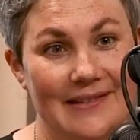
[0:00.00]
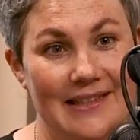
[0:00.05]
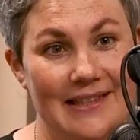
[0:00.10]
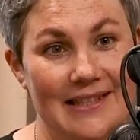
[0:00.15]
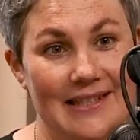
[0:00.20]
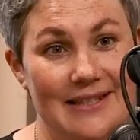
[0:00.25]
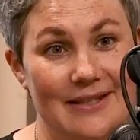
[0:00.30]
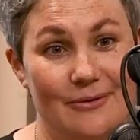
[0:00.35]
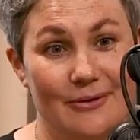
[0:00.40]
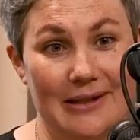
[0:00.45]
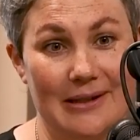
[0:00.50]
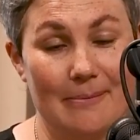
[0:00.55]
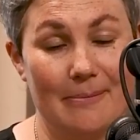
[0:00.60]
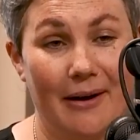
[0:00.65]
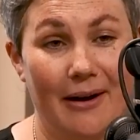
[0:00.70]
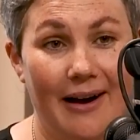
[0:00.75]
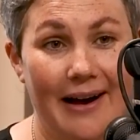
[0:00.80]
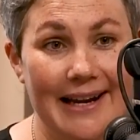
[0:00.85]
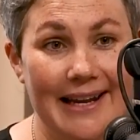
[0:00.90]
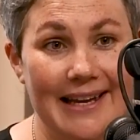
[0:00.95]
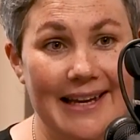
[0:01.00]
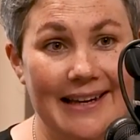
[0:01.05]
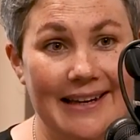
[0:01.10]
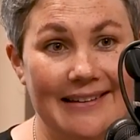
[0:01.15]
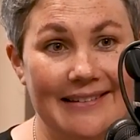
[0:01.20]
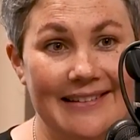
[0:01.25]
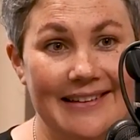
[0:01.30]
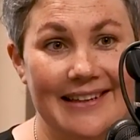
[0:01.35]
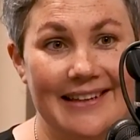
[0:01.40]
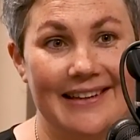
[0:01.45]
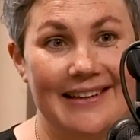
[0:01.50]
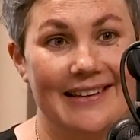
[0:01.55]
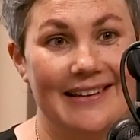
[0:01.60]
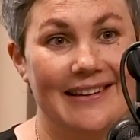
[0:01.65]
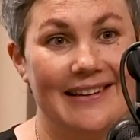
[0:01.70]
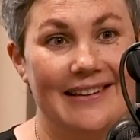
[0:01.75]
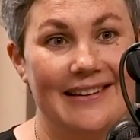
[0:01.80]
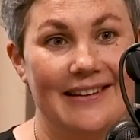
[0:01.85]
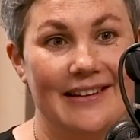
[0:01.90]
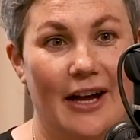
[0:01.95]
is really biting.
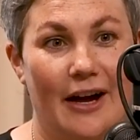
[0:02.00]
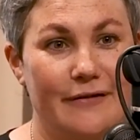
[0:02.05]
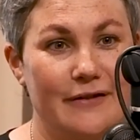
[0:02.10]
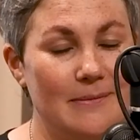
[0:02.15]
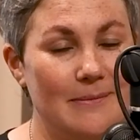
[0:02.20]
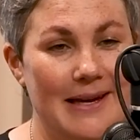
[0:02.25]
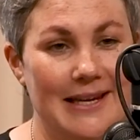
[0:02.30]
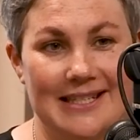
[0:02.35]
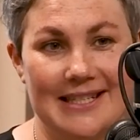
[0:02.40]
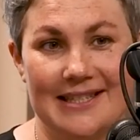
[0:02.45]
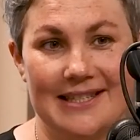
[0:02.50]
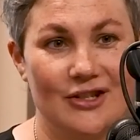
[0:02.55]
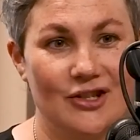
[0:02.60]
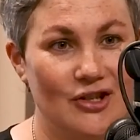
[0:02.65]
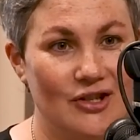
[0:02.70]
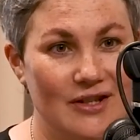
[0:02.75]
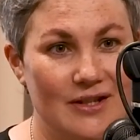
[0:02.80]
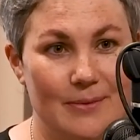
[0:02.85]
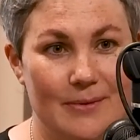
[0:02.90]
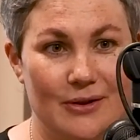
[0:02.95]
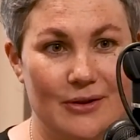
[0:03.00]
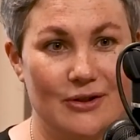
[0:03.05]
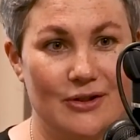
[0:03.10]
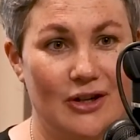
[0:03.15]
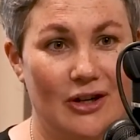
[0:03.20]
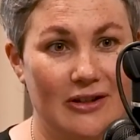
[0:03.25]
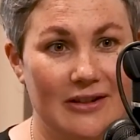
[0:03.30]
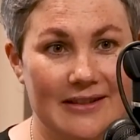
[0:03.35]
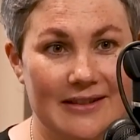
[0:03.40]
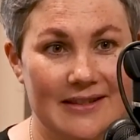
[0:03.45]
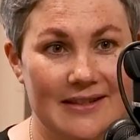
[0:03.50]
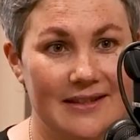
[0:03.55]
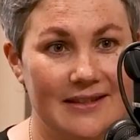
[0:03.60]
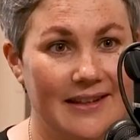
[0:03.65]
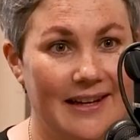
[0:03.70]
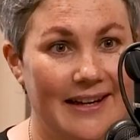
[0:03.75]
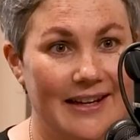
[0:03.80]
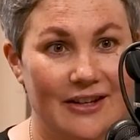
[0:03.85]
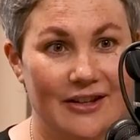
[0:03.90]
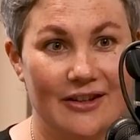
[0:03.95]
You have to make decisions with your dollars.
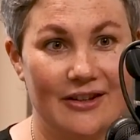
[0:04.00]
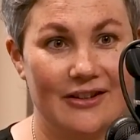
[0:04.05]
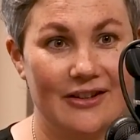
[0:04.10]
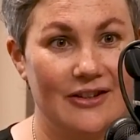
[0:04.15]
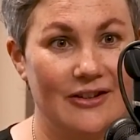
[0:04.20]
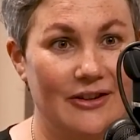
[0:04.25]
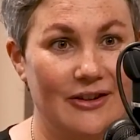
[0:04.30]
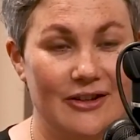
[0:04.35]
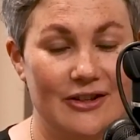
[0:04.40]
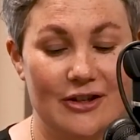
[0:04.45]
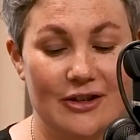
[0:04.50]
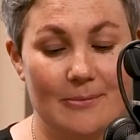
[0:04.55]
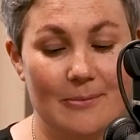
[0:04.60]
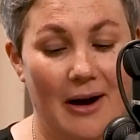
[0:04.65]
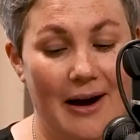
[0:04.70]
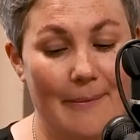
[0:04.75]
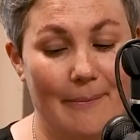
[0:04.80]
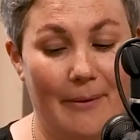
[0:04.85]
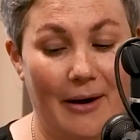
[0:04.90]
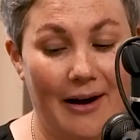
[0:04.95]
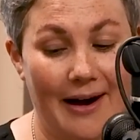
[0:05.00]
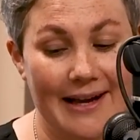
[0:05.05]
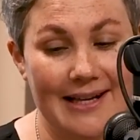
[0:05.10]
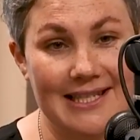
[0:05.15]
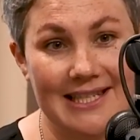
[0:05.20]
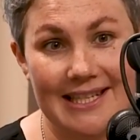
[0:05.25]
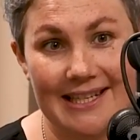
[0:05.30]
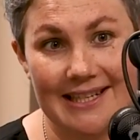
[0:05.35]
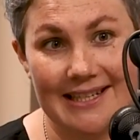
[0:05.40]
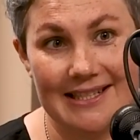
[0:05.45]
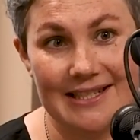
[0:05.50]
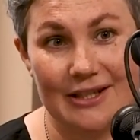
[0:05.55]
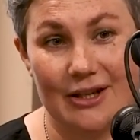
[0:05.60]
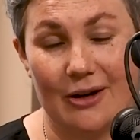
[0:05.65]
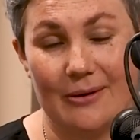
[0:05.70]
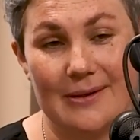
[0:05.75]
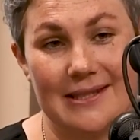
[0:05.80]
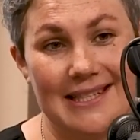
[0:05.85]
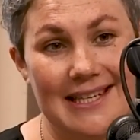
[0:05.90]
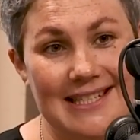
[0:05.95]
Like, you might buy a ticket to
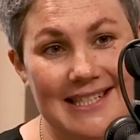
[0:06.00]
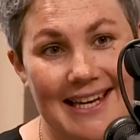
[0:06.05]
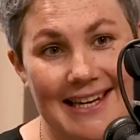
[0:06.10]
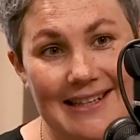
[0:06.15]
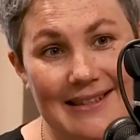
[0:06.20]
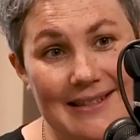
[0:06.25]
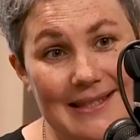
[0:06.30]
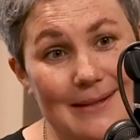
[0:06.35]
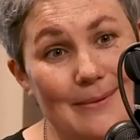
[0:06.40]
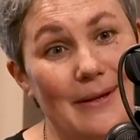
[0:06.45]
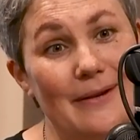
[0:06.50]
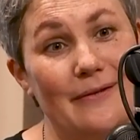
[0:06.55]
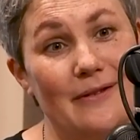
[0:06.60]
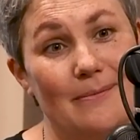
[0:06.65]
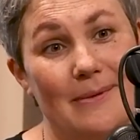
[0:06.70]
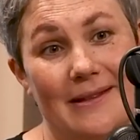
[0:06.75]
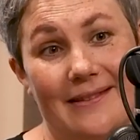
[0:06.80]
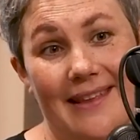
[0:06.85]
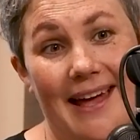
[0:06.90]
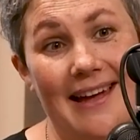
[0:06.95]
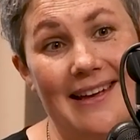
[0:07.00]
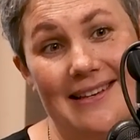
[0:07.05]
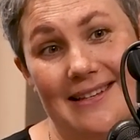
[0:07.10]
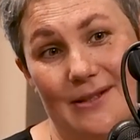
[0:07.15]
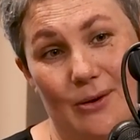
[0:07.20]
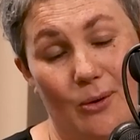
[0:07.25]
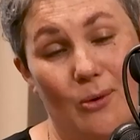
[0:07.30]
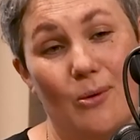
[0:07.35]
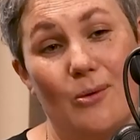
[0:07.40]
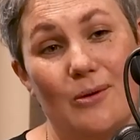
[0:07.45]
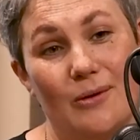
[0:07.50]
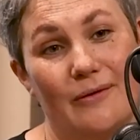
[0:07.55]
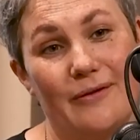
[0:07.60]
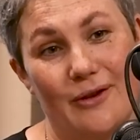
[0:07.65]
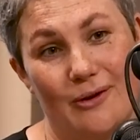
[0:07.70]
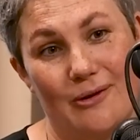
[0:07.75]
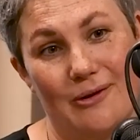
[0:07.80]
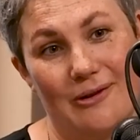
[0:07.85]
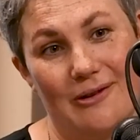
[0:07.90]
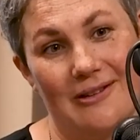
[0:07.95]
go and see Taylor Swift, but that is all of
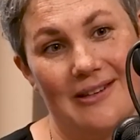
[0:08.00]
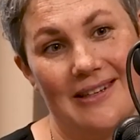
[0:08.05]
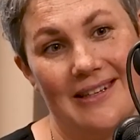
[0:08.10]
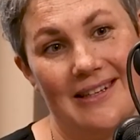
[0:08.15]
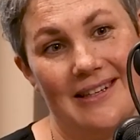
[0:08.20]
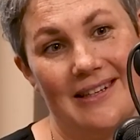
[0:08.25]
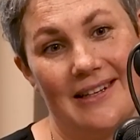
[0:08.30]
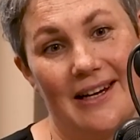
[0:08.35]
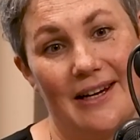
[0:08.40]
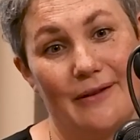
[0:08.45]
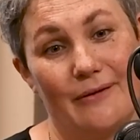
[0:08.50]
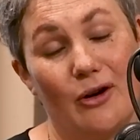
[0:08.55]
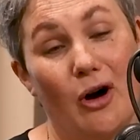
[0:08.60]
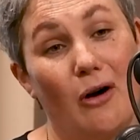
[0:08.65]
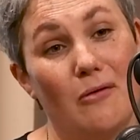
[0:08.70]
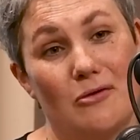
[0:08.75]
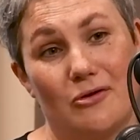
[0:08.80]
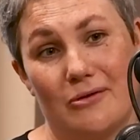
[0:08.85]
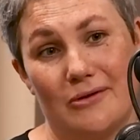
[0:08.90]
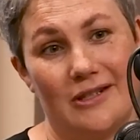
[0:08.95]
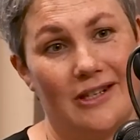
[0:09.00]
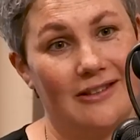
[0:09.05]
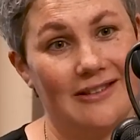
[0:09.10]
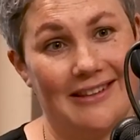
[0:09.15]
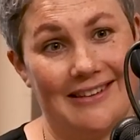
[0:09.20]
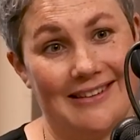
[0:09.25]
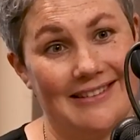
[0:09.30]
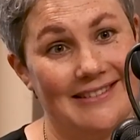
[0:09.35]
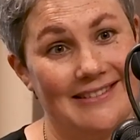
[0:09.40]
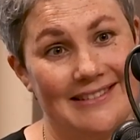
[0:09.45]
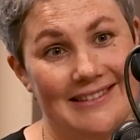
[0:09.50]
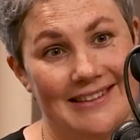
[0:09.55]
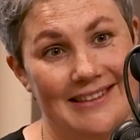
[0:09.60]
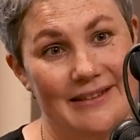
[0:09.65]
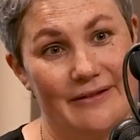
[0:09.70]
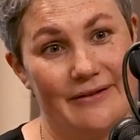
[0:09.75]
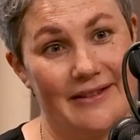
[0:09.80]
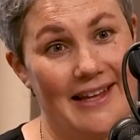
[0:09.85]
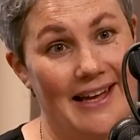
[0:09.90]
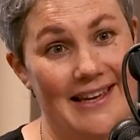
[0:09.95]
your kind of cultural dollar
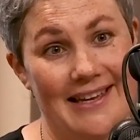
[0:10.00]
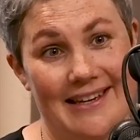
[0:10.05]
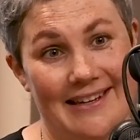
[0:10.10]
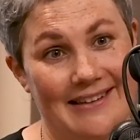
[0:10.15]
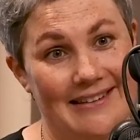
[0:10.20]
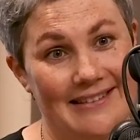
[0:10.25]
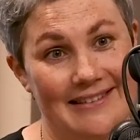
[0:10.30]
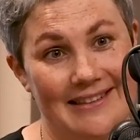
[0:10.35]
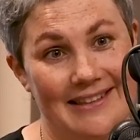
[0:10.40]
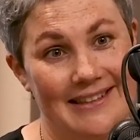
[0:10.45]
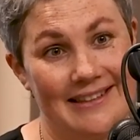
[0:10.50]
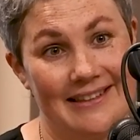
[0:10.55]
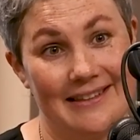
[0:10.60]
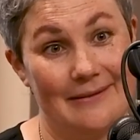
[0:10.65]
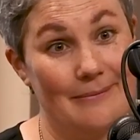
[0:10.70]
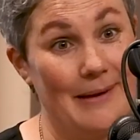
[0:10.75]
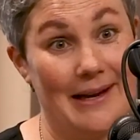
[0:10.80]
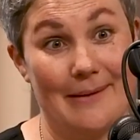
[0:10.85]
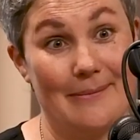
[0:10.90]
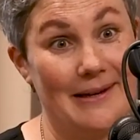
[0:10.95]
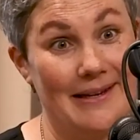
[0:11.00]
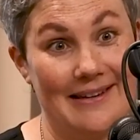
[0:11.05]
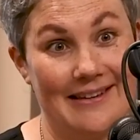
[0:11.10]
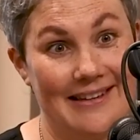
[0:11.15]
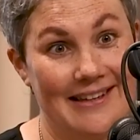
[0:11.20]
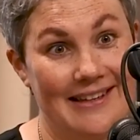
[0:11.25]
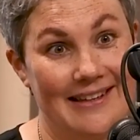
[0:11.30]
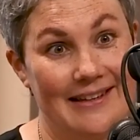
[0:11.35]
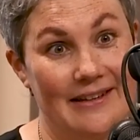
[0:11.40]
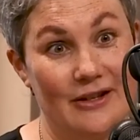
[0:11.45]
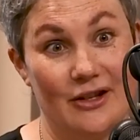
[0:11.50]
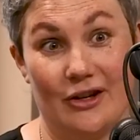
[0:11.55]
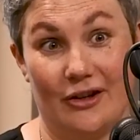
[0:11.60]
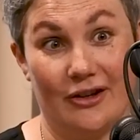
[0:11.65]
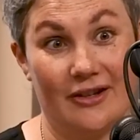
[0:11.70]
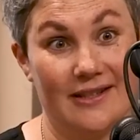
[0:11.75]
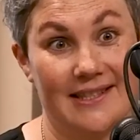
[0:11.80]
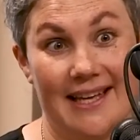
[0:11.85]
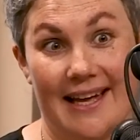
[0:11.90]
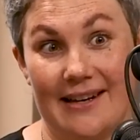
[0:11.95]
for that year, maybe.
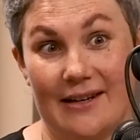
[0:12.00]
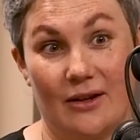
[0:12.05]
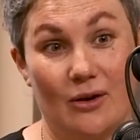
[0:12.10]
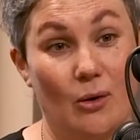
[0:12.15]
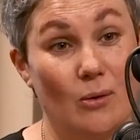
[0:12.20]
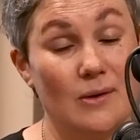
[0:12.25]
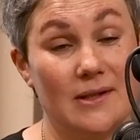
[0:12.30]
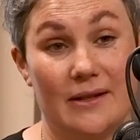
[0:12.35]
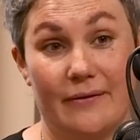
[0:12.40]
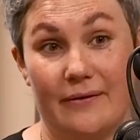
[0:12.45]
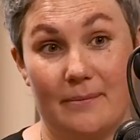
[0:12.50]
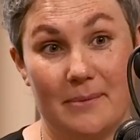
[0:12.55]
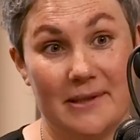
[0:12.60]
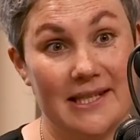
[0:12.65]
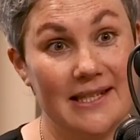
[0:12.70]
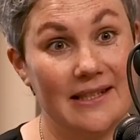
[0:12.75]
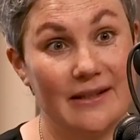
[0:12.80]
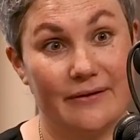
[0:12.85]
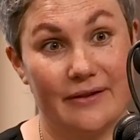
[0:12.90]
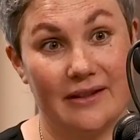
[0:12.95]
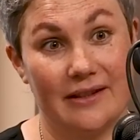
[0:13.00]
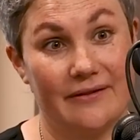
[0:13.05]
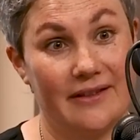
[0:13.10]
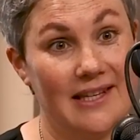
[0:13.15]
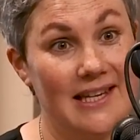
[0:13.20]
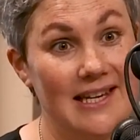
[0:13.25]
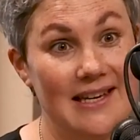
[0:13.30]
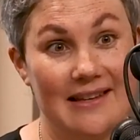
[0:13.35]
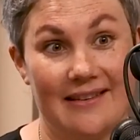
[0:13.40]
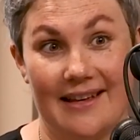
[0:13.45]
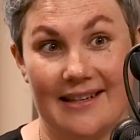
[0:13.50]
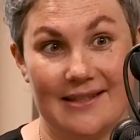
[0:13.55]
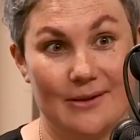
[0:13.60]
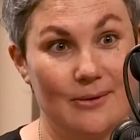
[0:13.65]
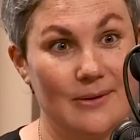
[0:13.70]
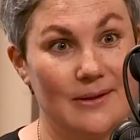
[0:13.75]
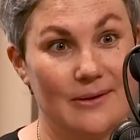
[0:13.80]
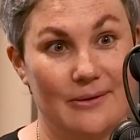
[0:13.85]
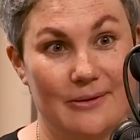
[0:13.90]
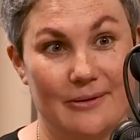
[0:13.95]
Because that also, particularly if you're living here, that's
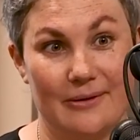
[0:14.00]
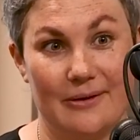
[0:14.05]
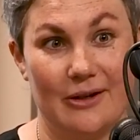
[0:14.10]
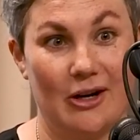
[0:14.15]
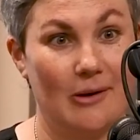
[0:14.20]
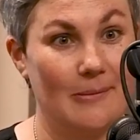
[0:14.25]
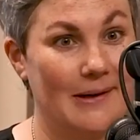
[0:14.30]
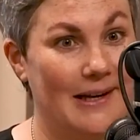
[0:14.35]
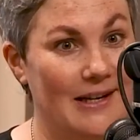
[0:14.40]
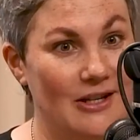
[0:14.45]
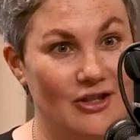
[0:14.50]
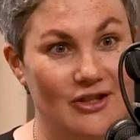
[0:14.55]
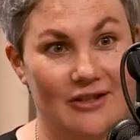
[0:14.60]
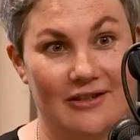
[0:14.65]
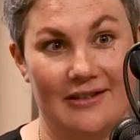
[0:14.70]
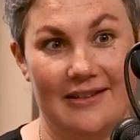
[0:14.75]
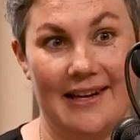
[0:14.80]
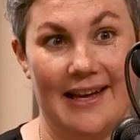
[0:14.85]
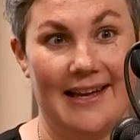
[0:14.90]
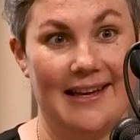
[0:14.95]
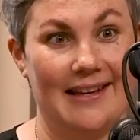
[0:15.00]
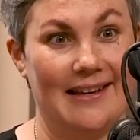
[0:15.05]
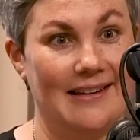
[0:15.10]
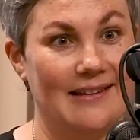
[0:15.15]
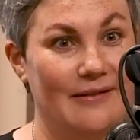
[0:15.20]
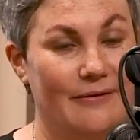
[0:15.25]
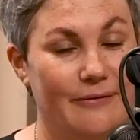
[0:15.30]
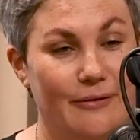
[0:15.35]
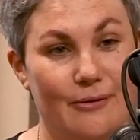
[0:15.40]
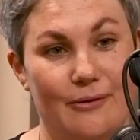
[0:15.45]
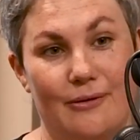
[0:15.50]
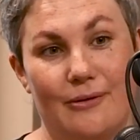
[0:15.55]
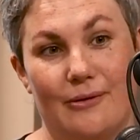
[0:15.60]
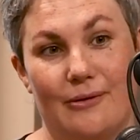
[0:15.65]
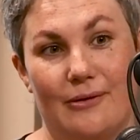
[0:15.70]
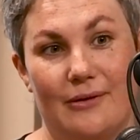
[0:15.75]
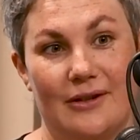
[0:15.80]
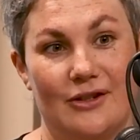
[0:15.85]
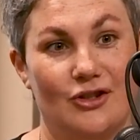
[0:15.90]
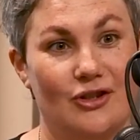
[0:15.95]
also accommodation and
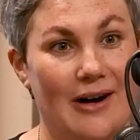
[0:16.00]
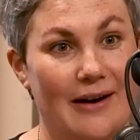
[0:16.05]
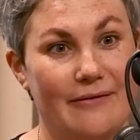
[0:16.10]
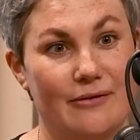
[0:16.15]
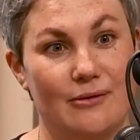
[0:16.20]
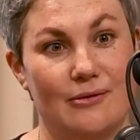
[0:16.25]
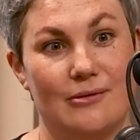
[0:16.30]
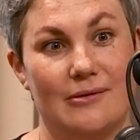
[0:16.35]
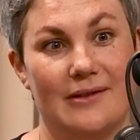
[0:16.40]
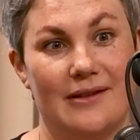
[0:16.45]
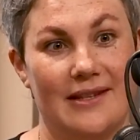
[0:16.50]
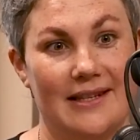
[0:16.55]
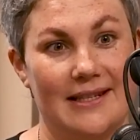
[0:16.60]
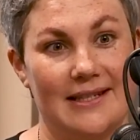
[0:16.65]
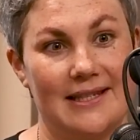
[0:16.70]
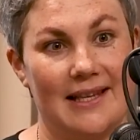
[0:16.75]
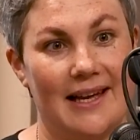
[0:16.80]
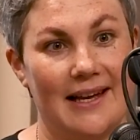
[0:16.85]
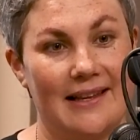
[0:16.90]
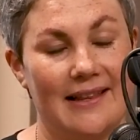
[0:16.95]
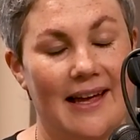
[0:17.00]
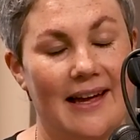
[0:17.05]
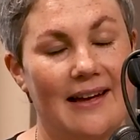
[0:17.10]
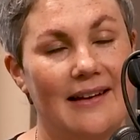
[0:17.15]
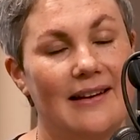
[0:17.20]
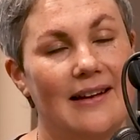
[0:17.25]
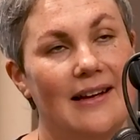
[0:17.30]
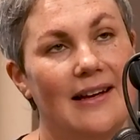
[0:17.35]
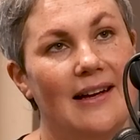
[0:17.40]
food and travel and things like that.